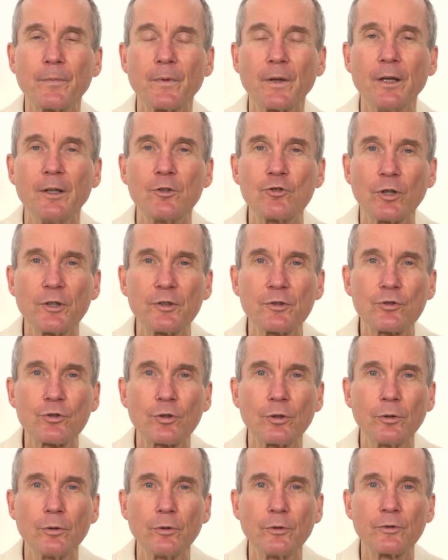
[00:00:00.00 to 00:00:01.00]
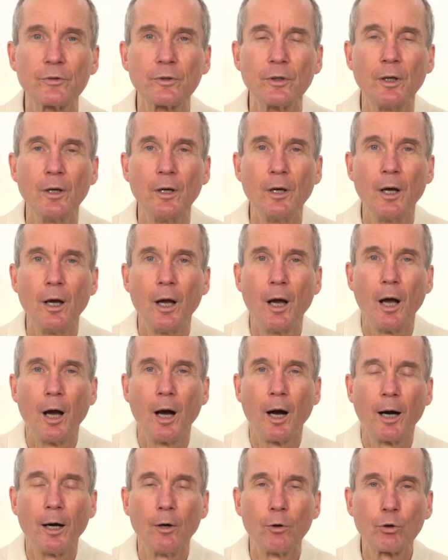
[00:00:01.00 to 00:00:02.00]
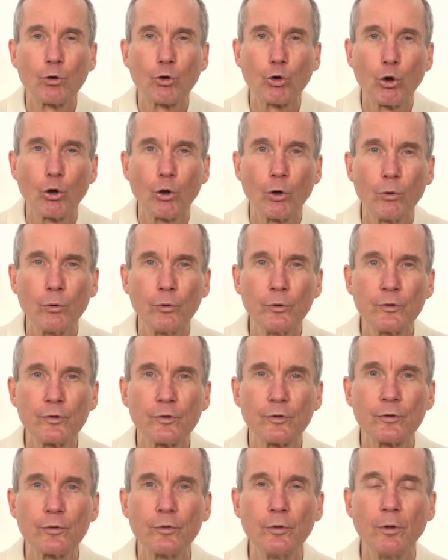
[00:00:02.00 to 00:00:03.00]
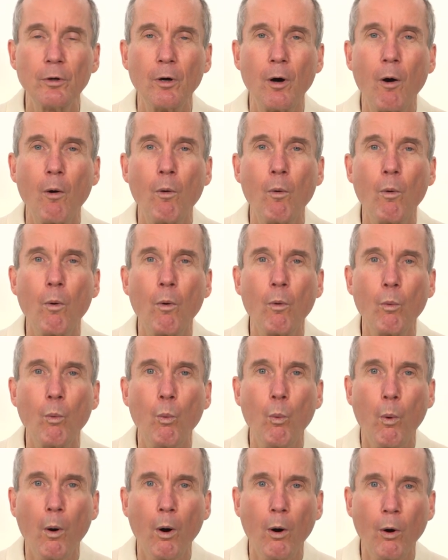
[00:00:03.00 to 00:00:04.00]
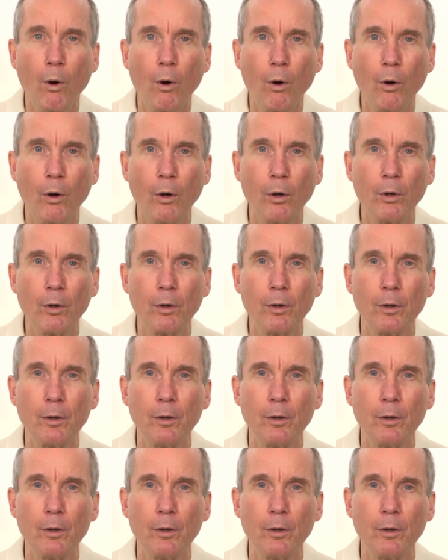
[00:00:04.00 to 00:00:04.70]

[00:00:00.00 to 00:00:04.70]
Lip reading: It just shows how close war,